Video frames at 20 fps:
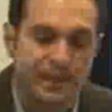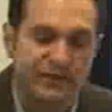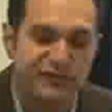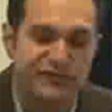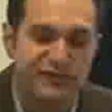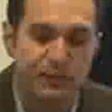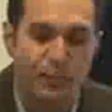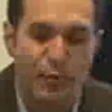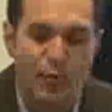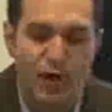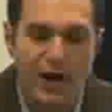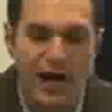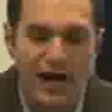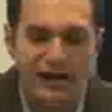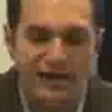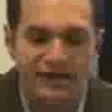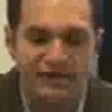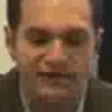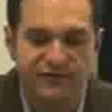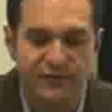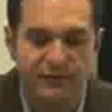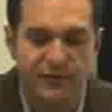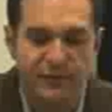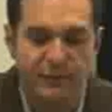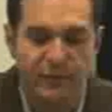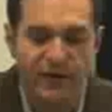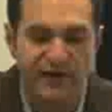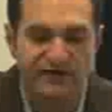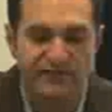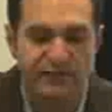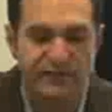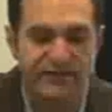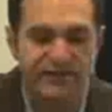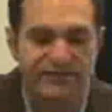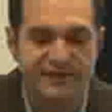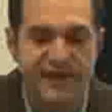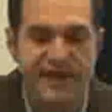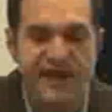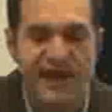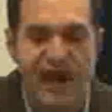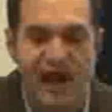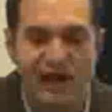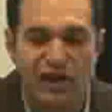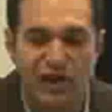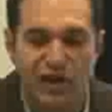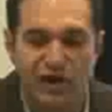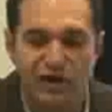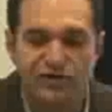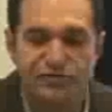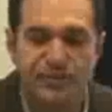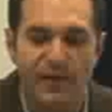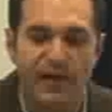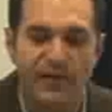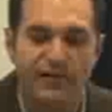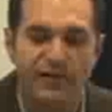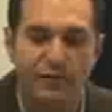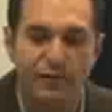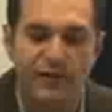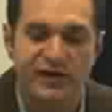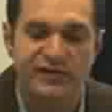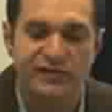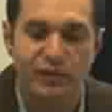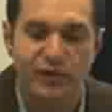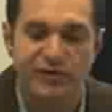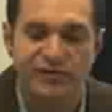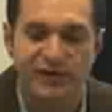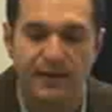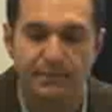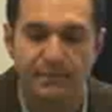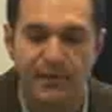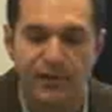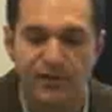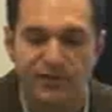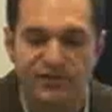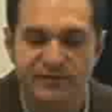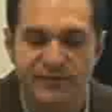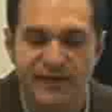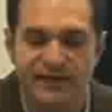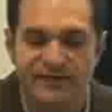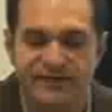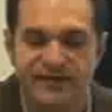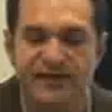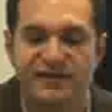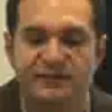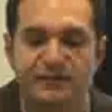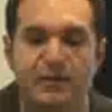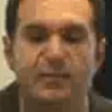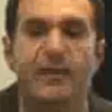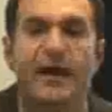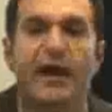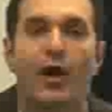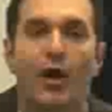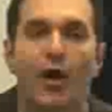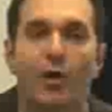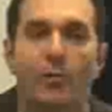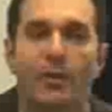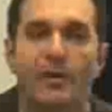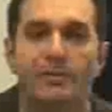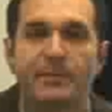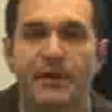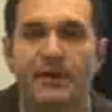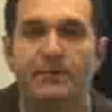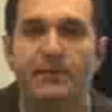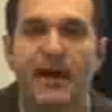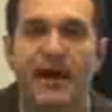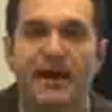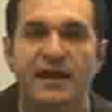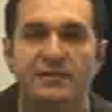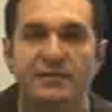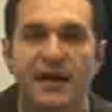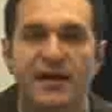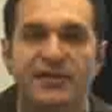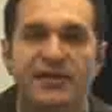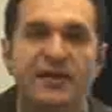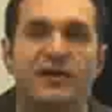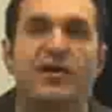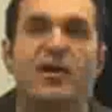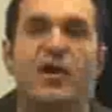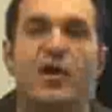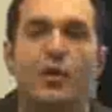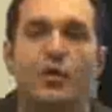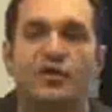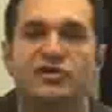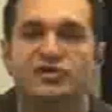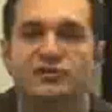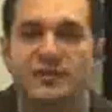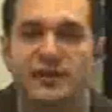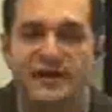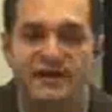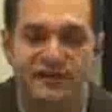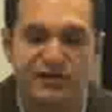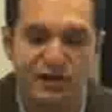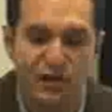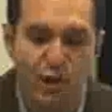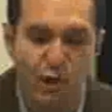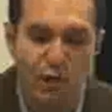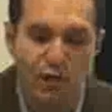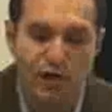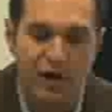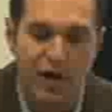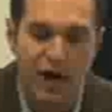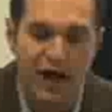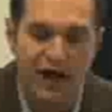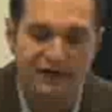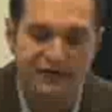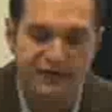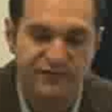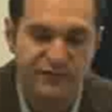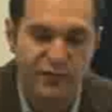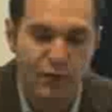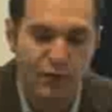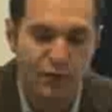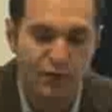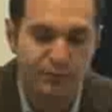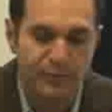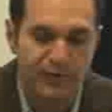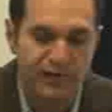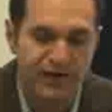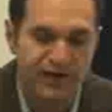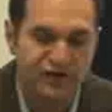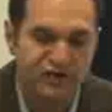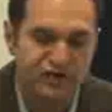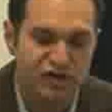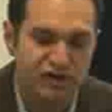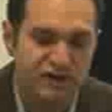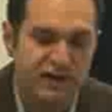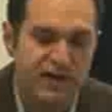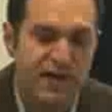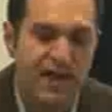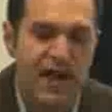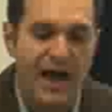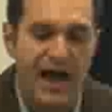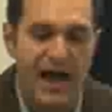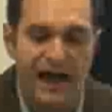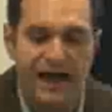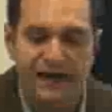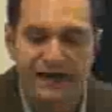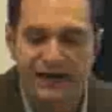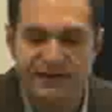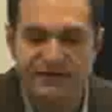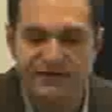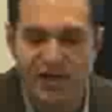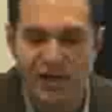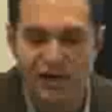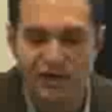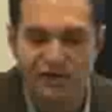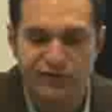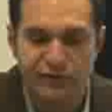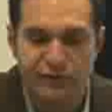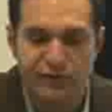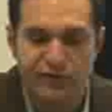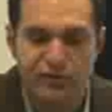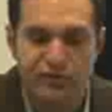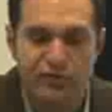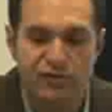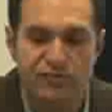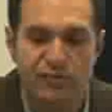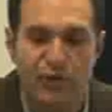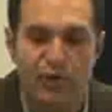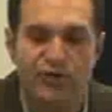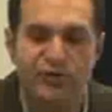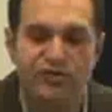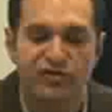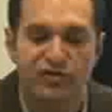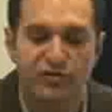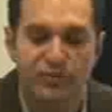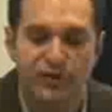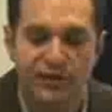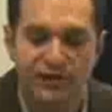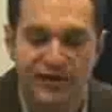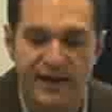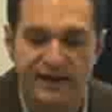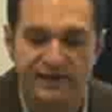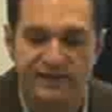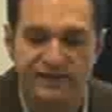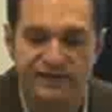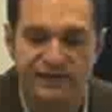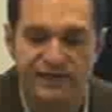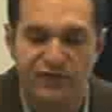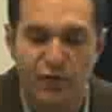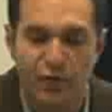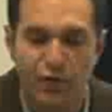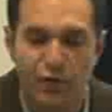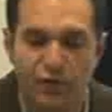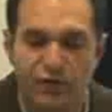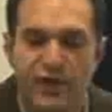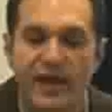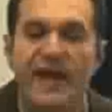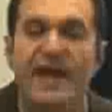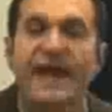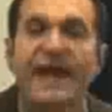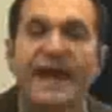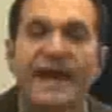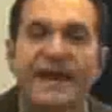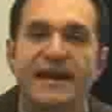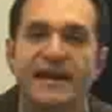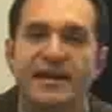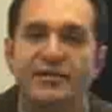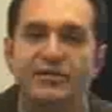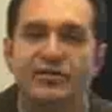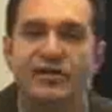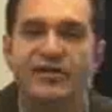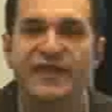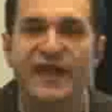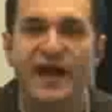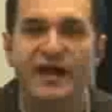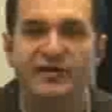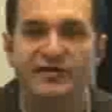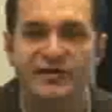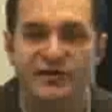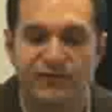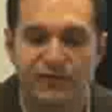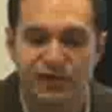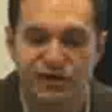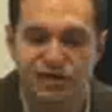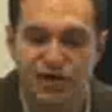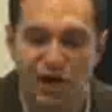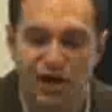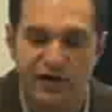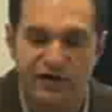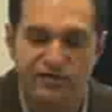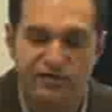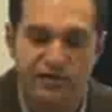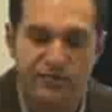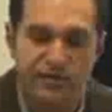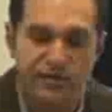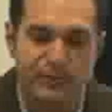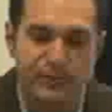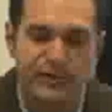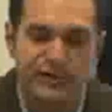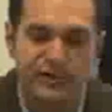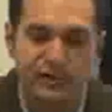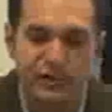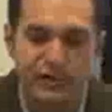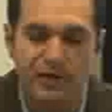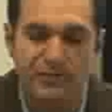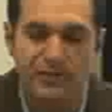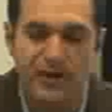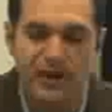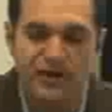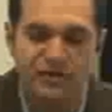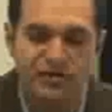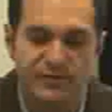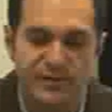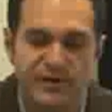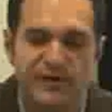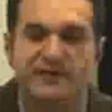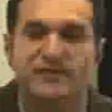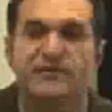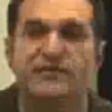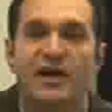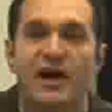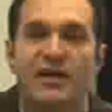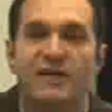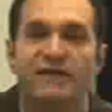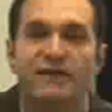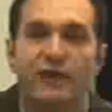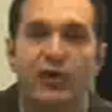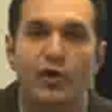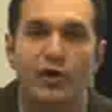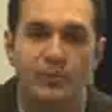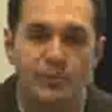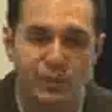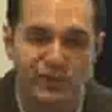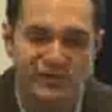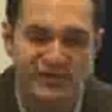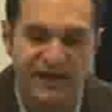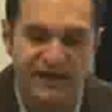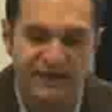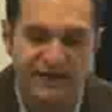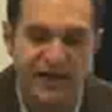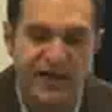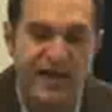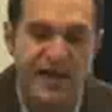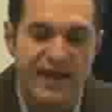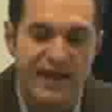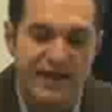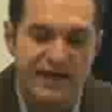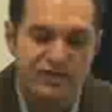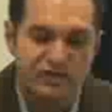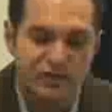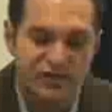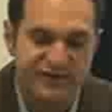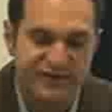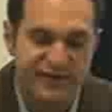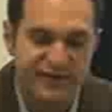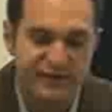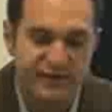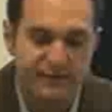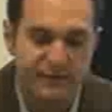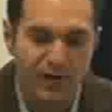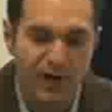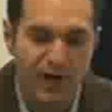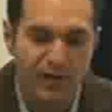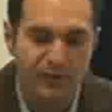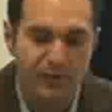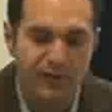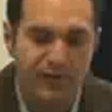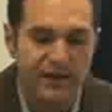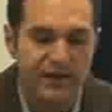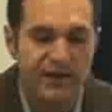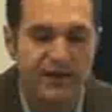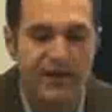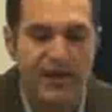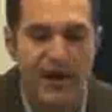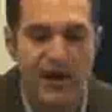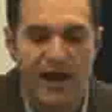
Some more highlights from the press release. A large part of the resource appears to be accessible by open pit mining method, which means lower cost of gold production. Highlights also include more than 2 million ounces of gold, 800,000 of which are attributable to La Mancha because they've got a 40% interest in the property.